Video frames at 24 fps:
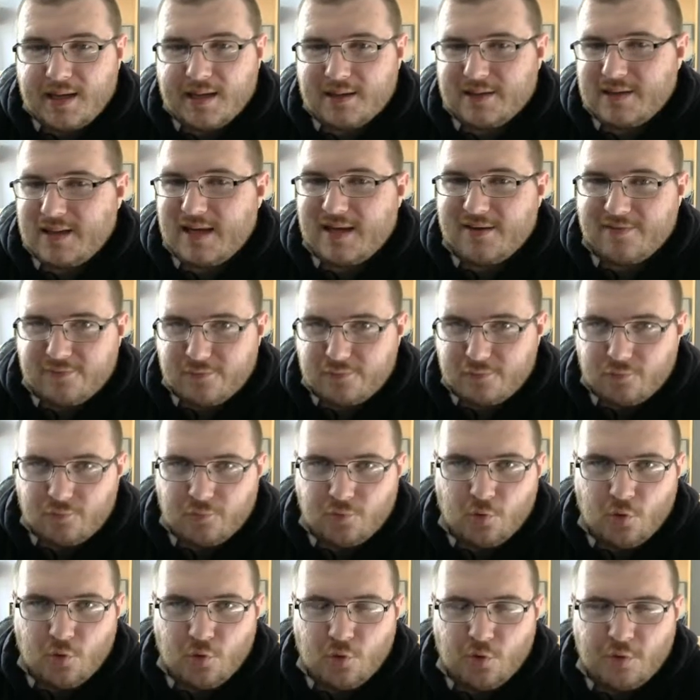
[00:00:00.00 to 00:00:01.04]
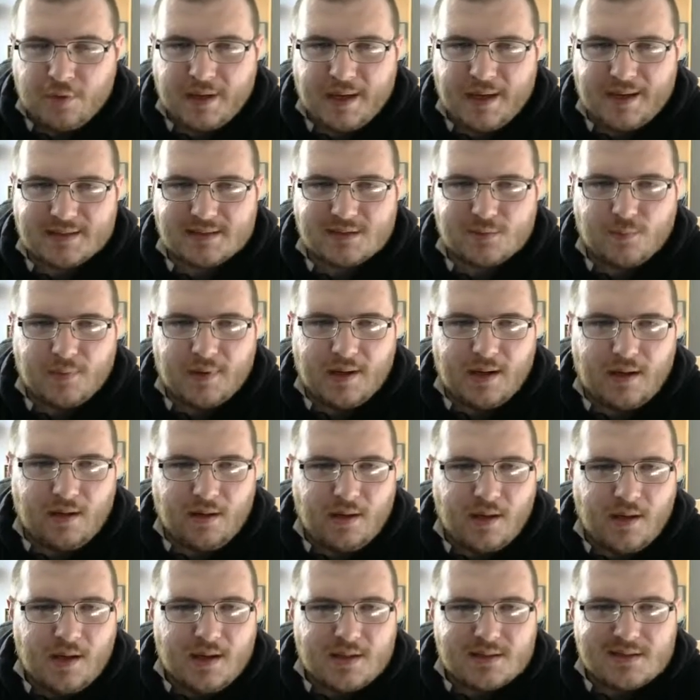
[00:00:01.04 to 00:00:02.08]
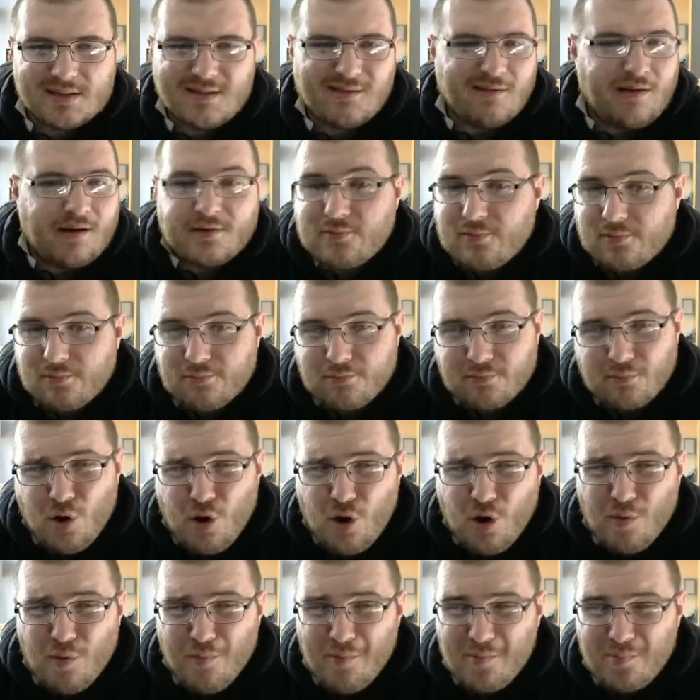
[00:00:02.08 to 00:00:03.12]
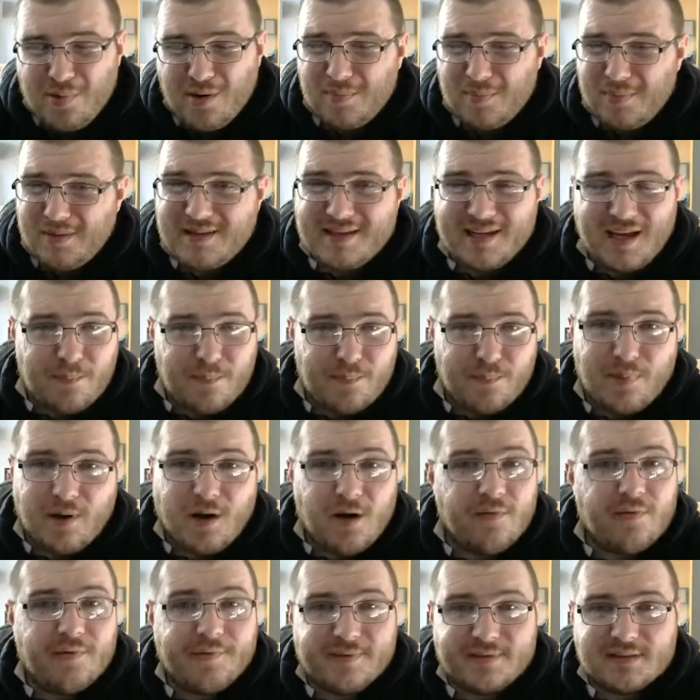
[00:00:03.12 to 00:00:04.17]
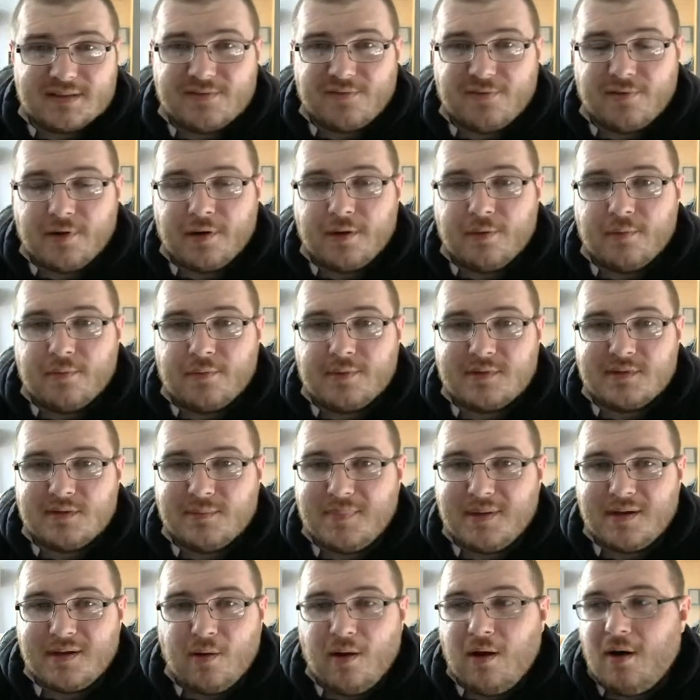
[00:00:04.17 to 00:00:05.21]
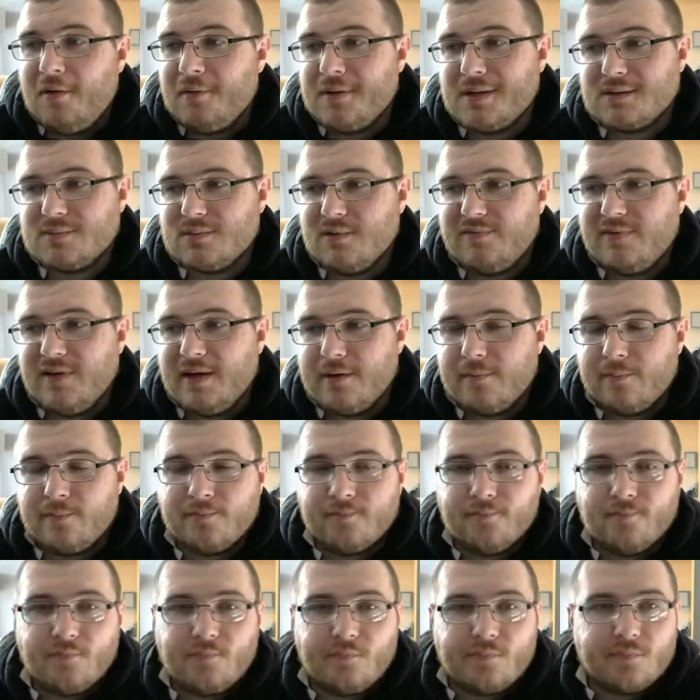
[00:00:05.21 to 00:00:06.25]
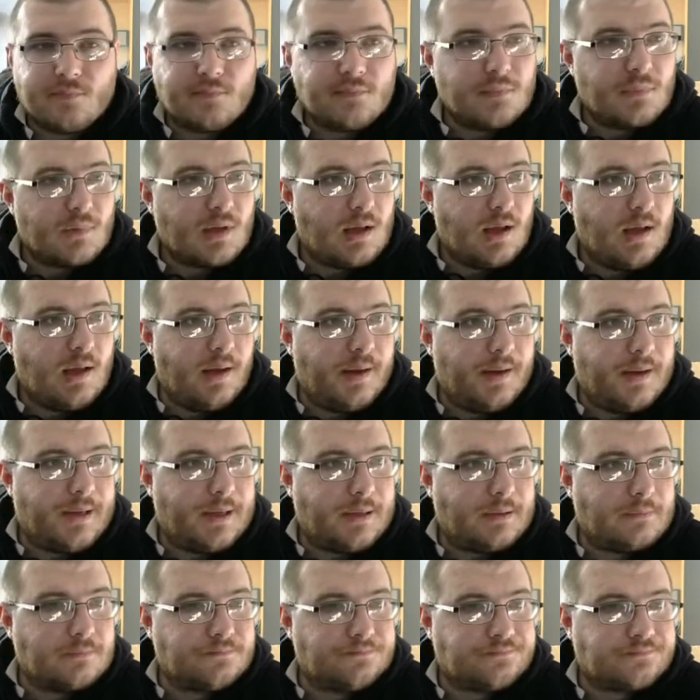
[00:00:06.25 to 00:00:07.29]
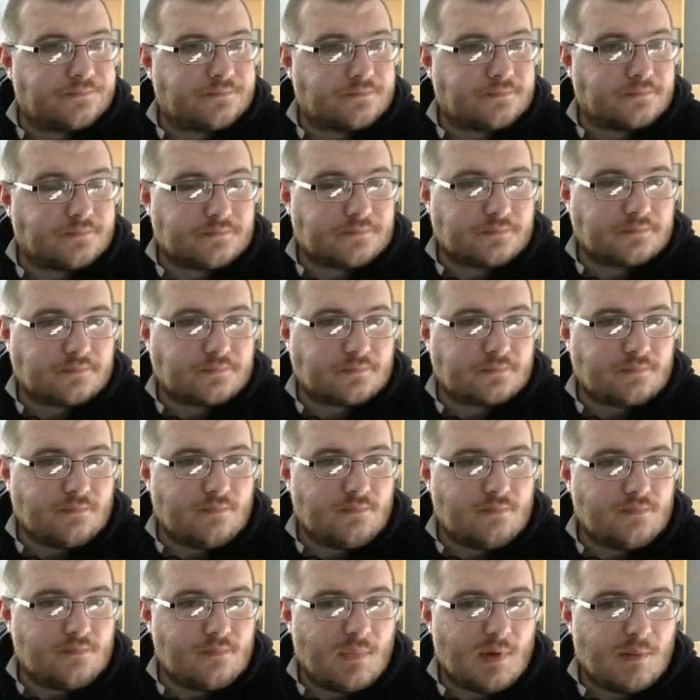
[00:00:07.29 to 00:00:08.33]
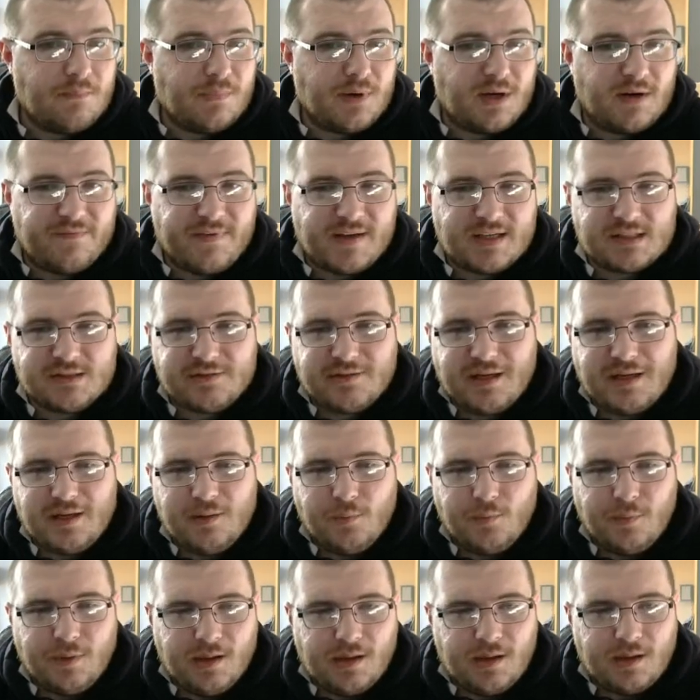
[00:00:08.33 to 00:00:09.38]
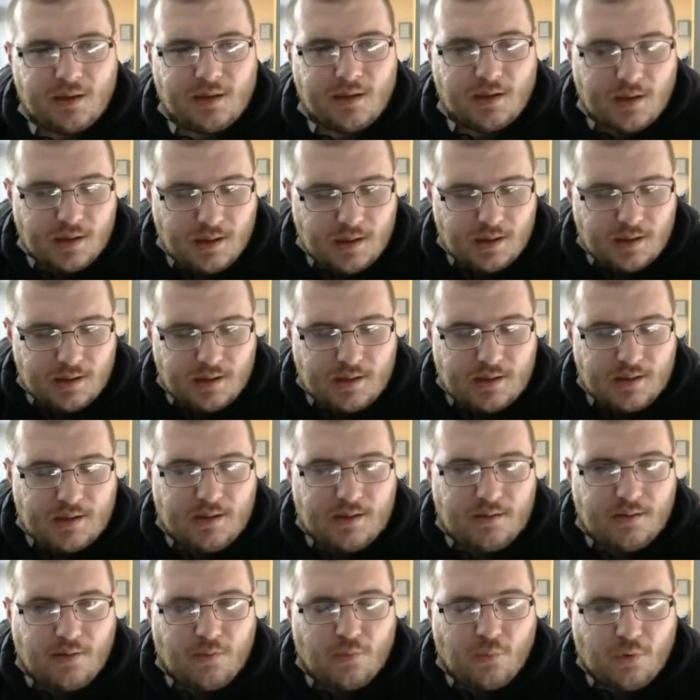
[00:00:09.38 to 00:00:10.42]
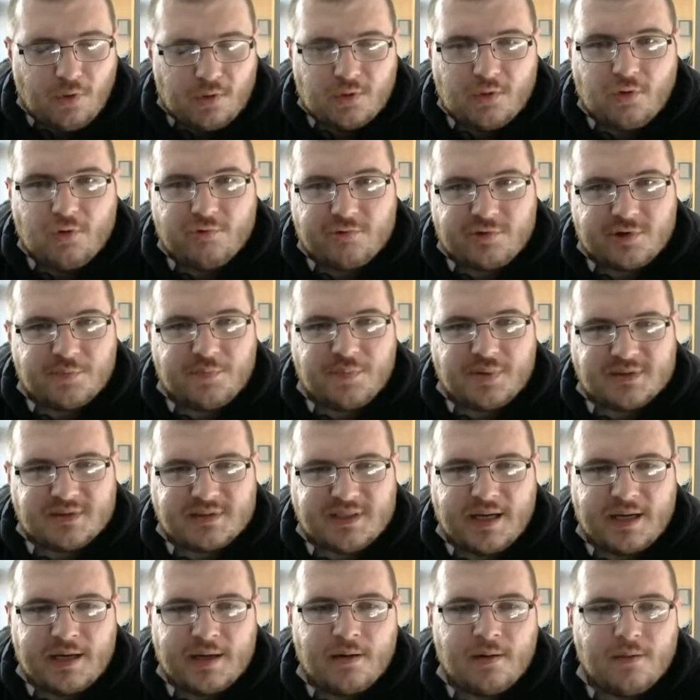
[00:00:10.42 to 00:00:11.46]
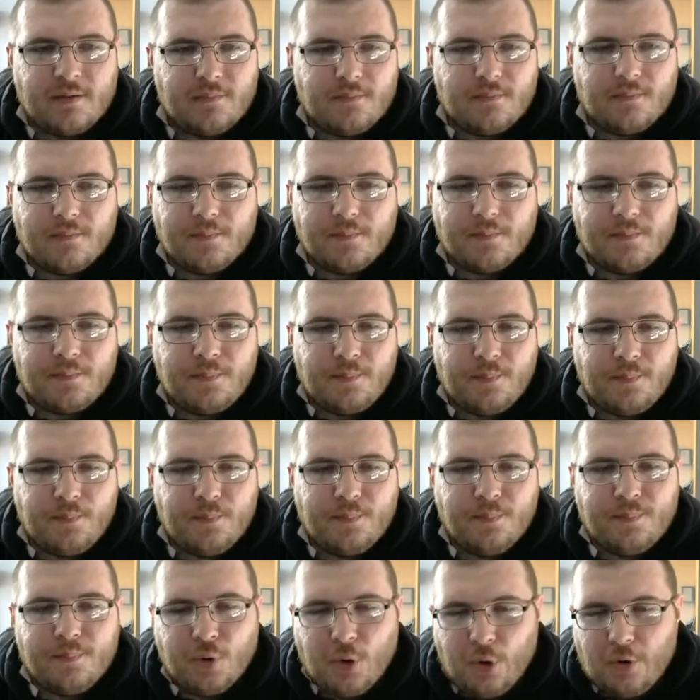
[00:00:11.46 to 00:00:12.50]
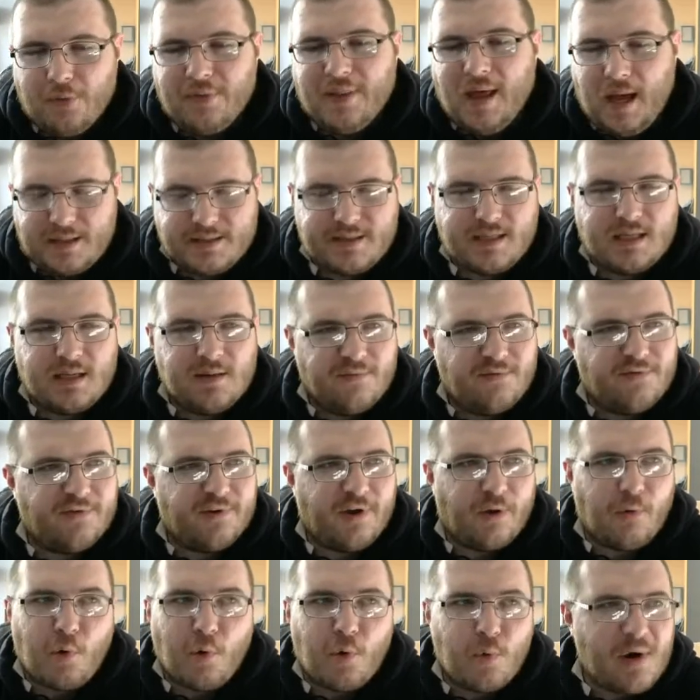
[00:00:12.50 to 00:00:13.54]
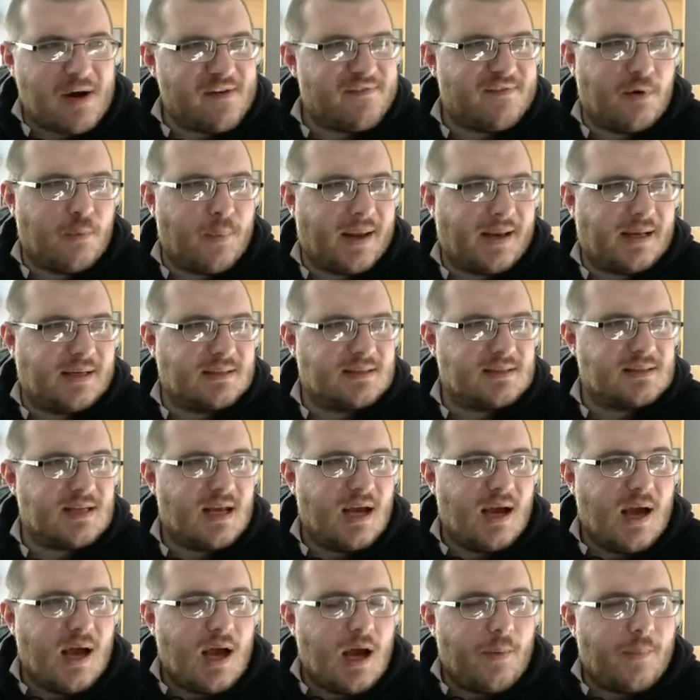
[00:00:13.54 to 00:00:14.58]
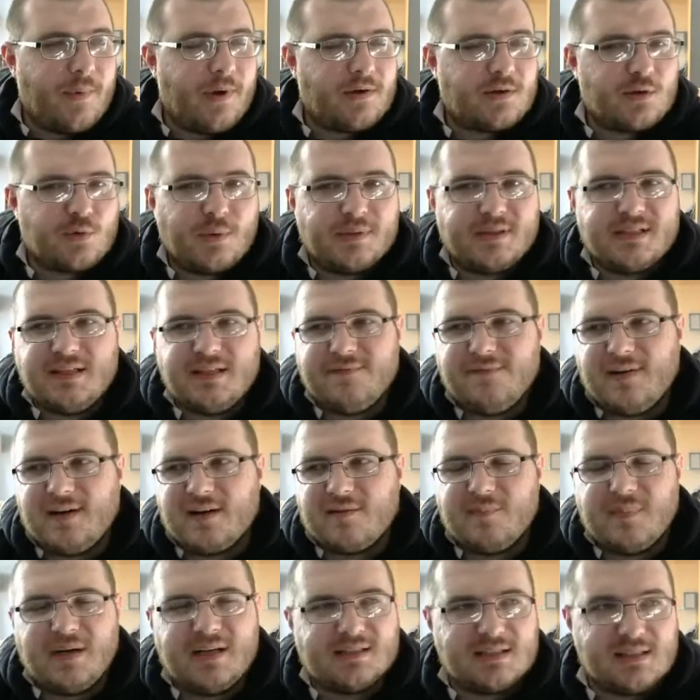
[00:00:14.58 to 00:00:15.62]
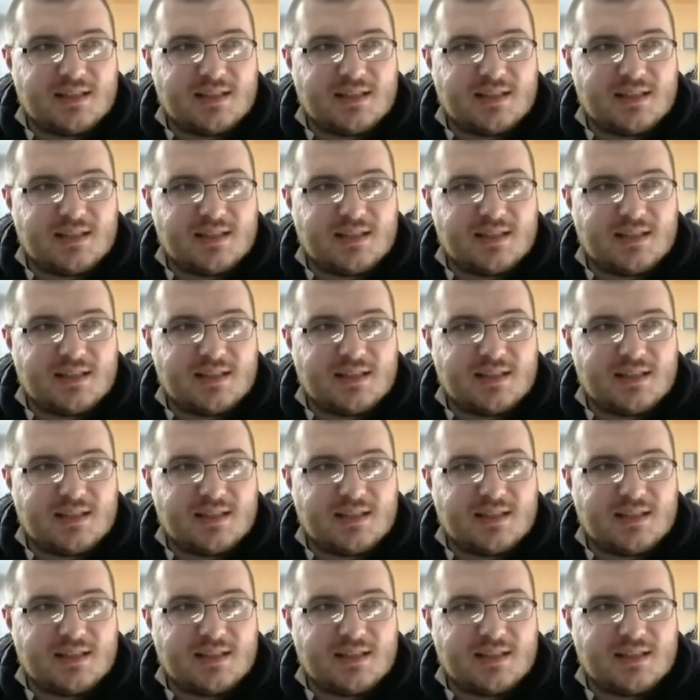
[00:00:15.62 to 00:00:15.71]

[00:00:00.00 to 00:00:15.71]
and they have drawn as well, so a draw would probably take both of us through, to be quite honest with you. But a victory will 100% put that team through, whoever wins. We are 25 minutes